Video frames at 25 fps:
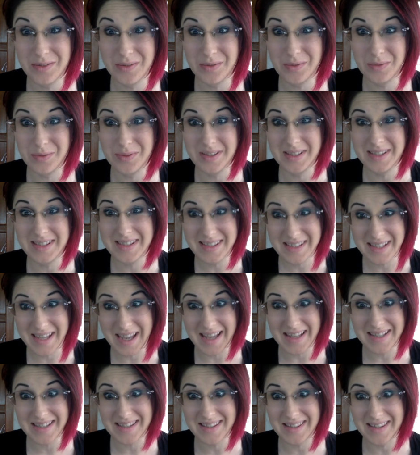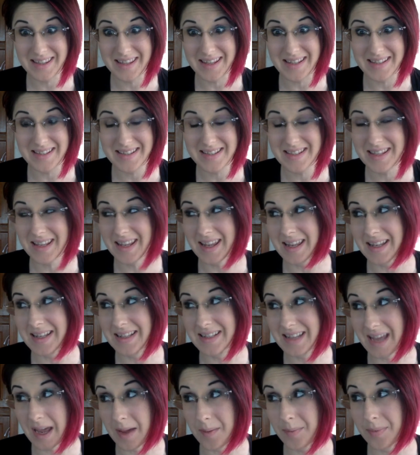to discuss this
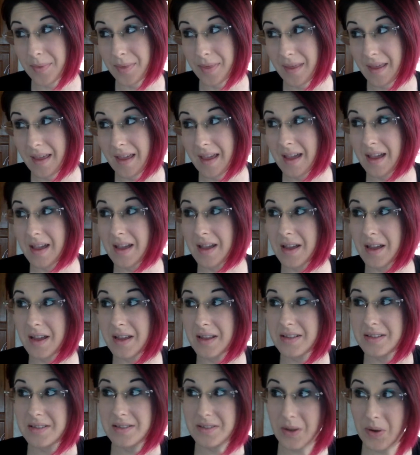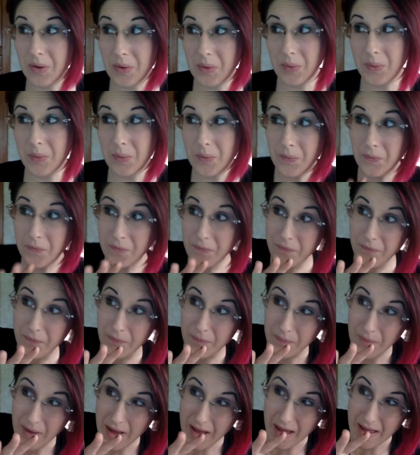in depth. So
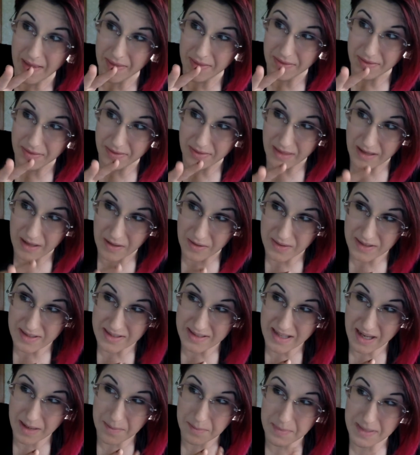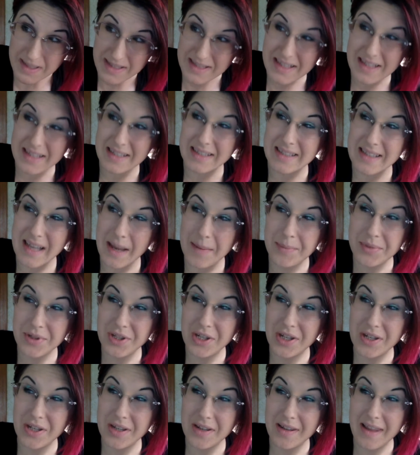there is a
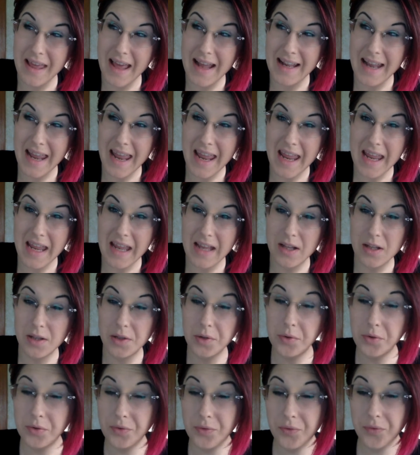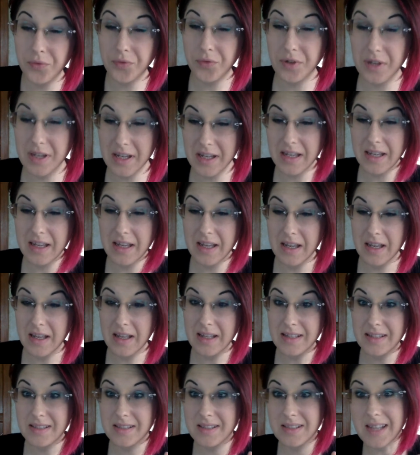misconception that a gluten-free
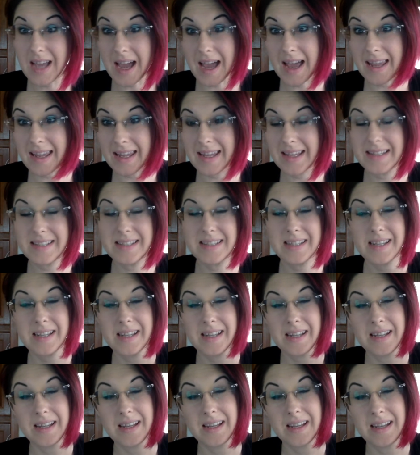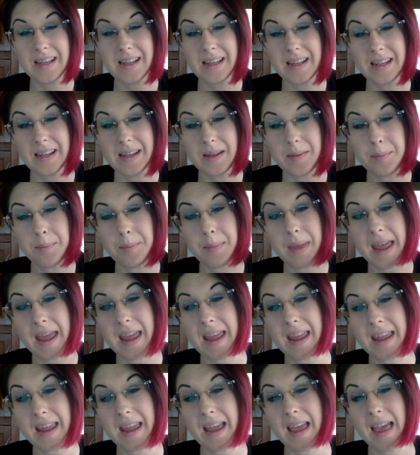diet
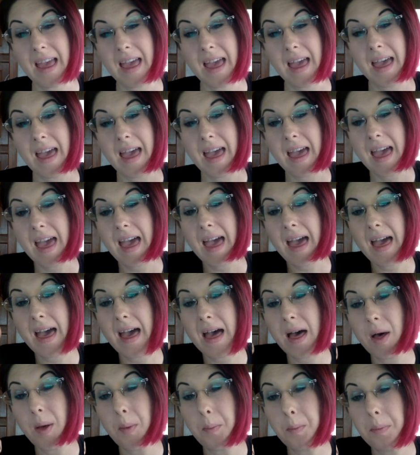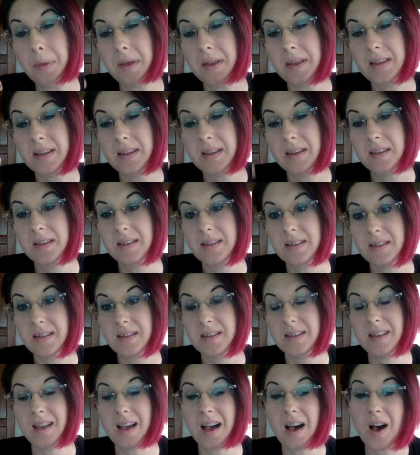may help
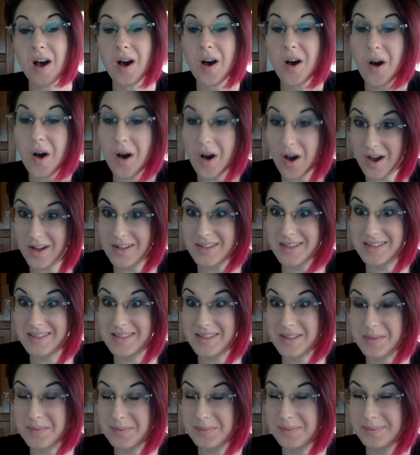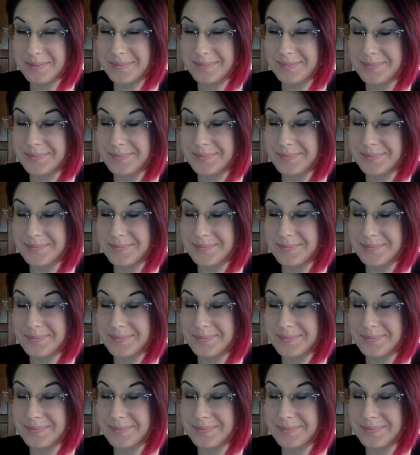autism.